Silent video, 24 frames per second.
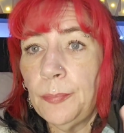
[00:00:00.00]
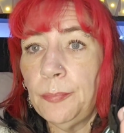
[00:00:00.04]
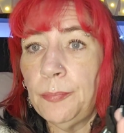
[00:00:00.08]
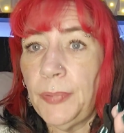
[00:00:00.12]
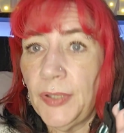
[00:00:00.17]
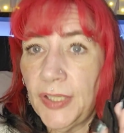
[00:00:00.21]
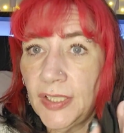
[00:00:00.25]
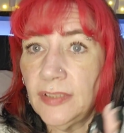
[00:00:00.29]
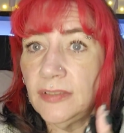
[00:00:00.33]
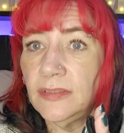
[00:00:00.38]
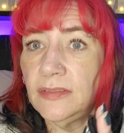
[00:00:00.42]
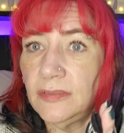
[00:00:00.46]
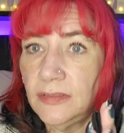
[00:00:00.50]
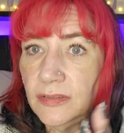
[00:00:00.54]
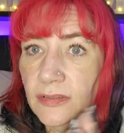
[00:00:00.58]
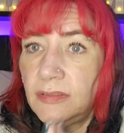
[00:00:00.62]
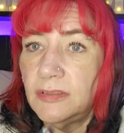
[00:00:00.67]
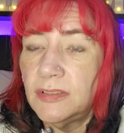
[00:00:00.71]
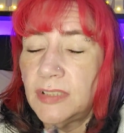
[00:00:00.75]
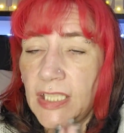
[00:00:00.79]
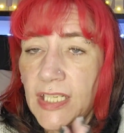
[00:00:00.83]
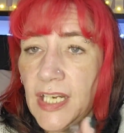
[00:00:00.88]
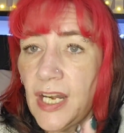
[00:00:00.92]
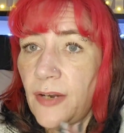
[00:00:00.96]
but
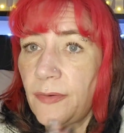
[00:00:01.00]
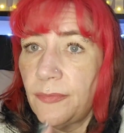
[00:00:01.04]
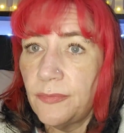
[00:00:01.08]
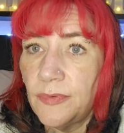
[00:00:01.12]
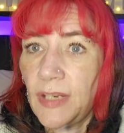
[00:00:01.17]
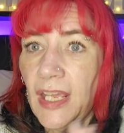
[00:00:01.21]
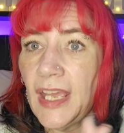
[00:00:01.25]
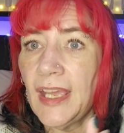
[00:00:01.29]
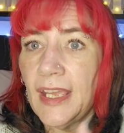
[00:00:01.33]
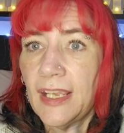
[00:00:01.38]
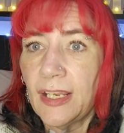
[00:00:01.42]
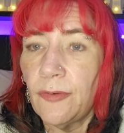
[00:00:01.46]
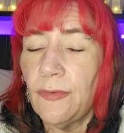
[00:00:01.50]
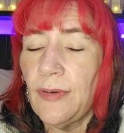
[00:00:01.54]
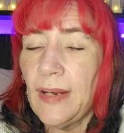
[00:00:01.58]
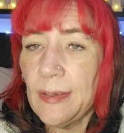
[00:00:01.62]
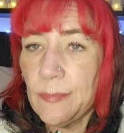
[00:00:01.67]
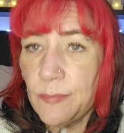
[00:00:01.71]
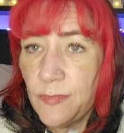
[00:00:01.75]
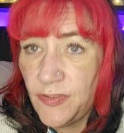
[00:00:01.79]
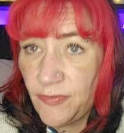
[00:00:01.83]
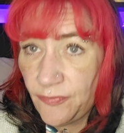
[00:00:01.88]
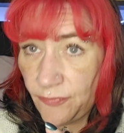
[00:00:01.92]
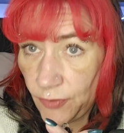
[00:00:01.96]
they don't hang
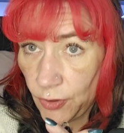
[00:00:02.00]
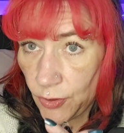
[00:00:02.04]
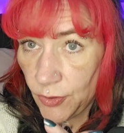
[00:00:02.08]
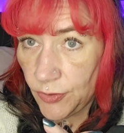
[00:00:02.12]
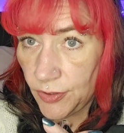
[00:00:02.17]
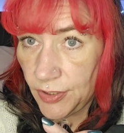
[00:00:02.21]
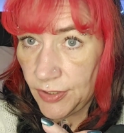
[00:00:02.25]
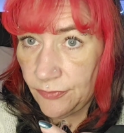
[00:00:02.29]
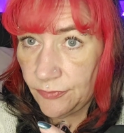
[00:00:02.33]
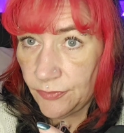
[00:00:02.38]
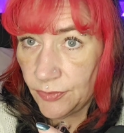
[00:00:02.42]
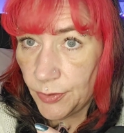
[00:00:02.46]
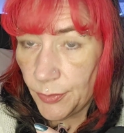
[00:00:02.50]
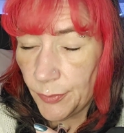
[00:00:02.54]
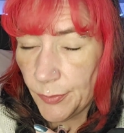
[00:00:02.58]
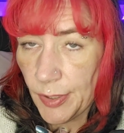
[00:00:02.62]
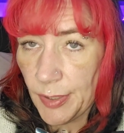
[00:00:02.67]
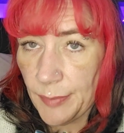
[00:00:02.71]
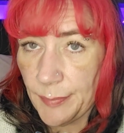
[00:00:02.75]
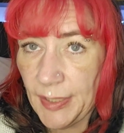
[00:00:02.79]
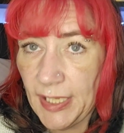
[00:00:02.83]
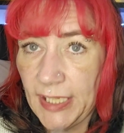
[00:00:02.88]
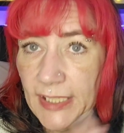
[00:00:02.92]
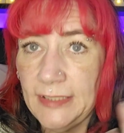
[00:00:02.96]
around my foot, if you know what
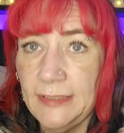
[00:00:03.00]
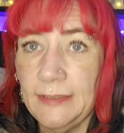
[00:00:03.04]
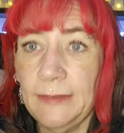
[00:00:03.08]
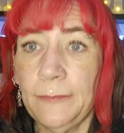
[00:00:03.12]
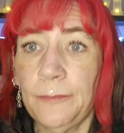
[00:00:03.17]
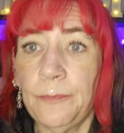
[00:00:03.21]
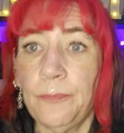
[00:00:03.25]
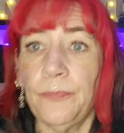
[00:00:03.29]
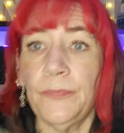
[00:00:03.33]
I mean.